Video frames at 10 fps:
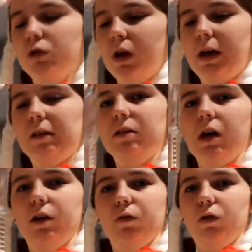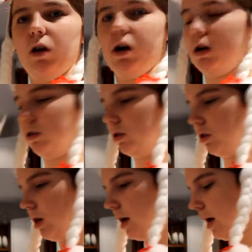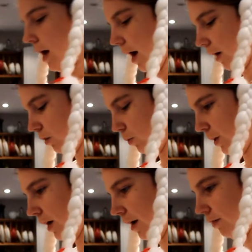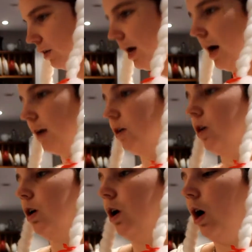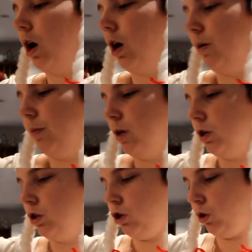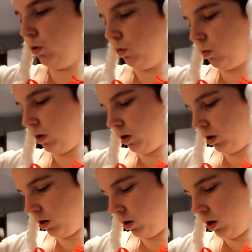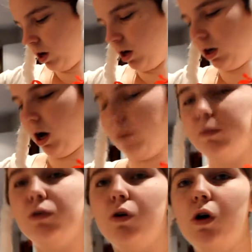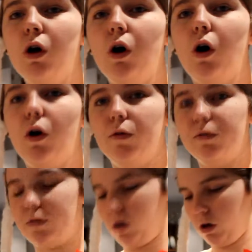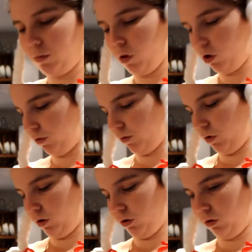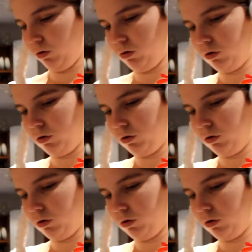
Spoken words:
size kind of glass, and we have to add 2 cups of olive oil,